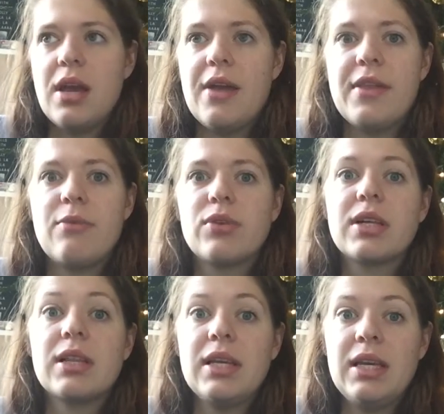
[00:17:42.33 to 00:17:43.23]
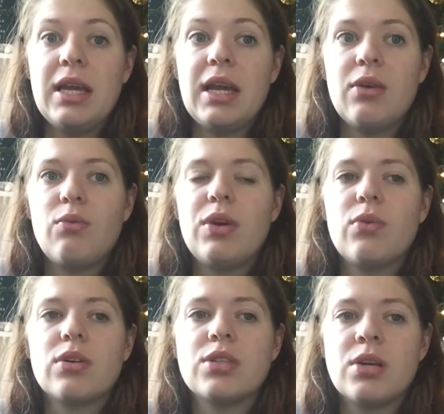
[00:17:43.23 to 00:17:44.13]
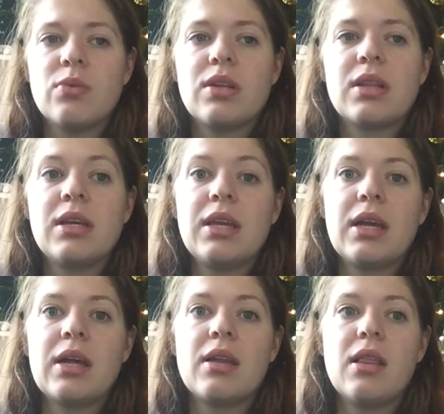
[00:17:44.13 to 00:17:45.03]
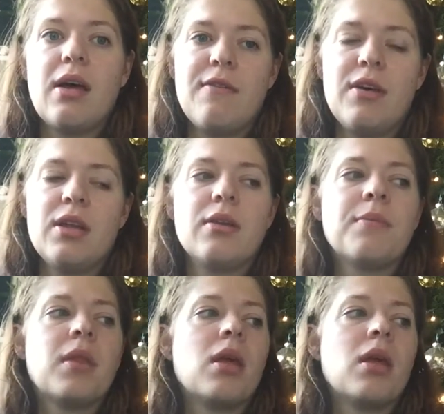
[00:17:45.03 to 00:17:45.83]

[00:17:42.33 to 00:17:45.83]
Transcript: And then cleaning, we were done with cleaning at 11.